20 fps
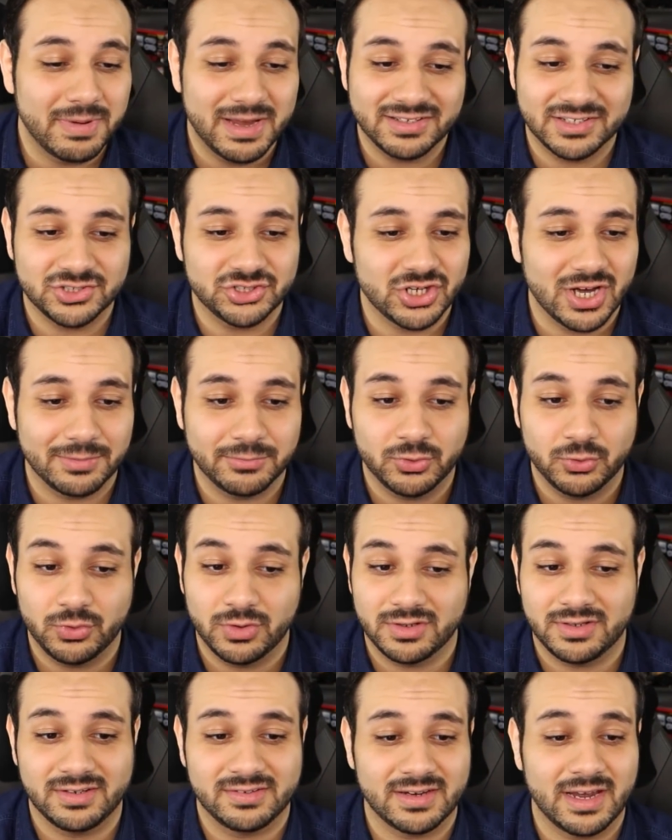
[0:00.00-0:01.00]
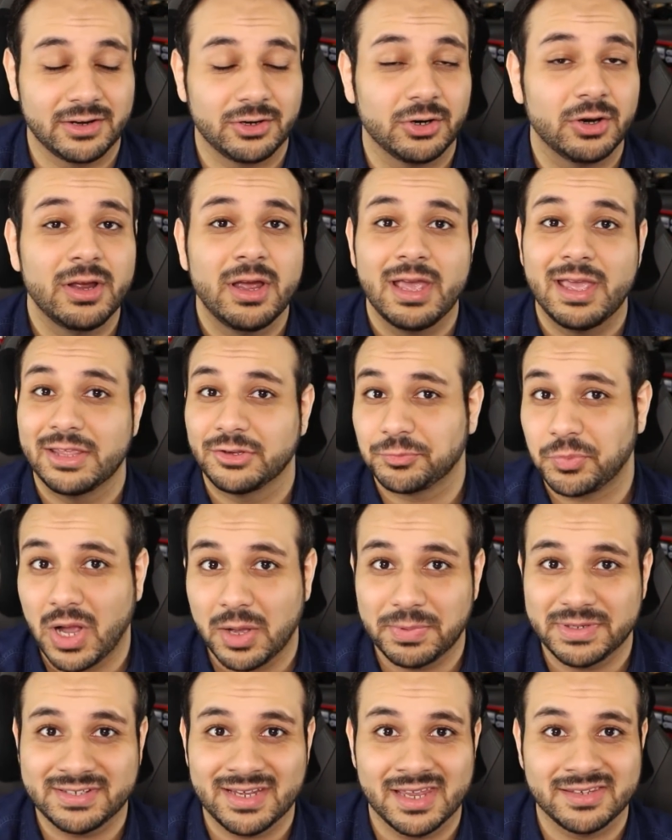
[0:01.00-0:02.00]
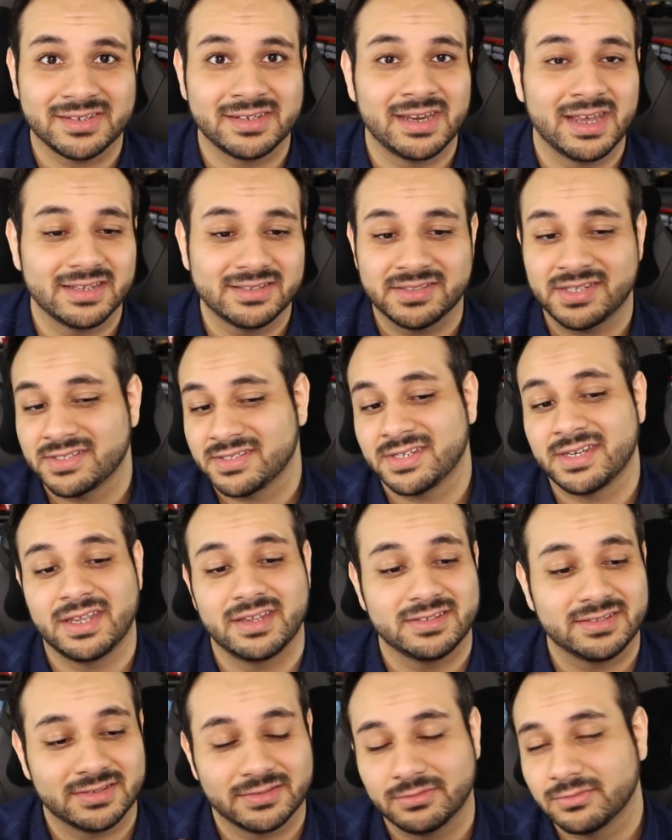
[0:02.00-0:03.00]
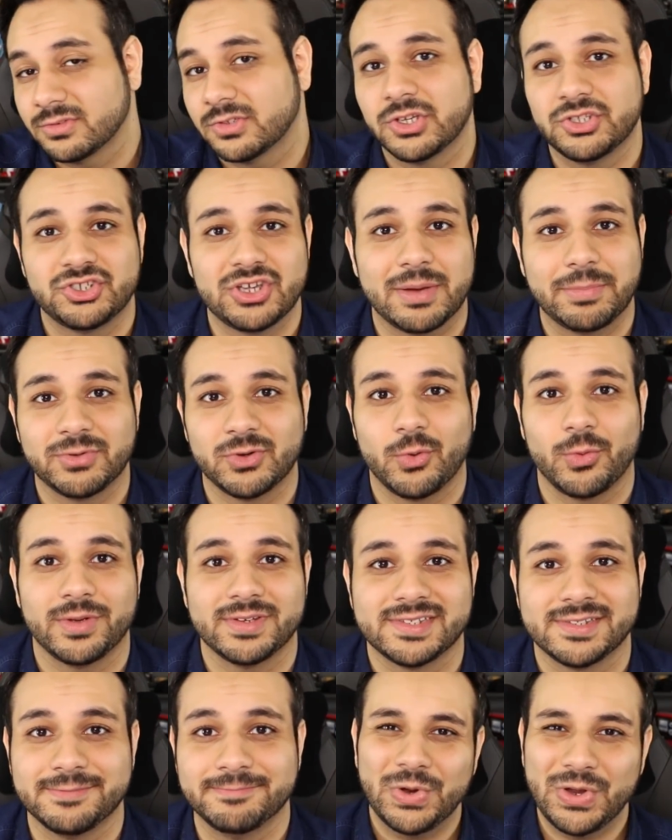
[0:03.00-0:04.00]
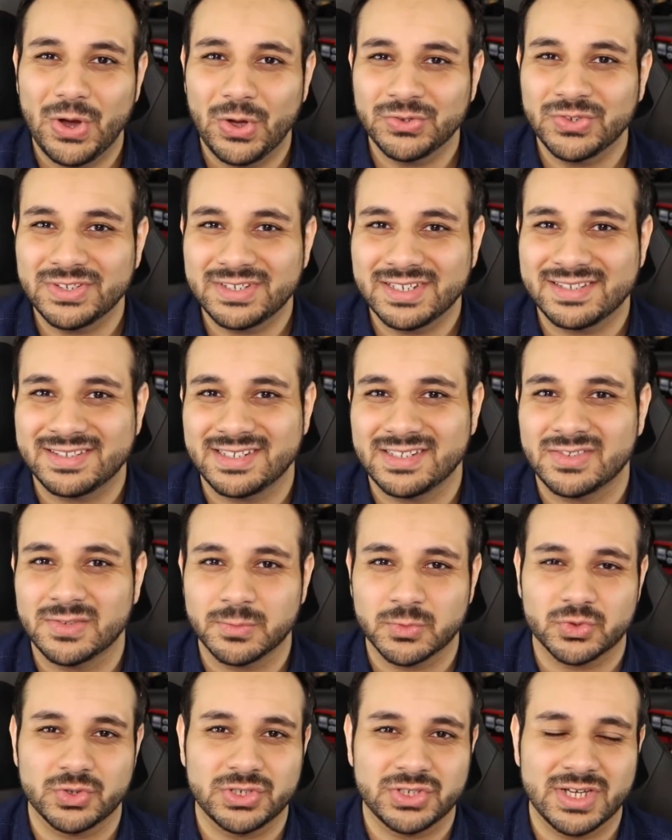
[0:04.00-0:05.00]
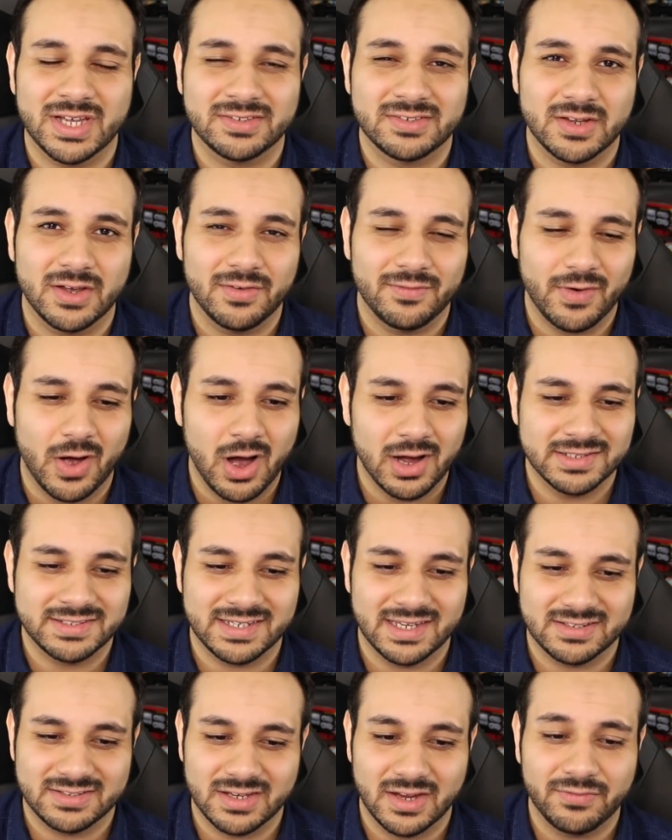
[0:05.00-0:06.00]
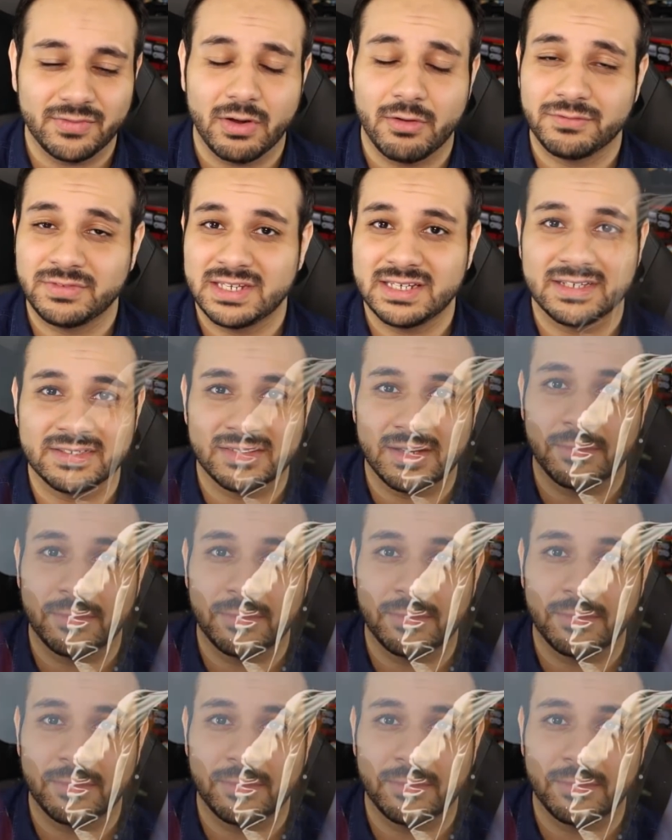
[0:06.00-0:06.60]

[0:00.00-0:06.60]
Amazing job too. The designer is probably Tyson Hess. Tyson Hess, good job as always. We also did see some screenshots of on-set stuff of Tika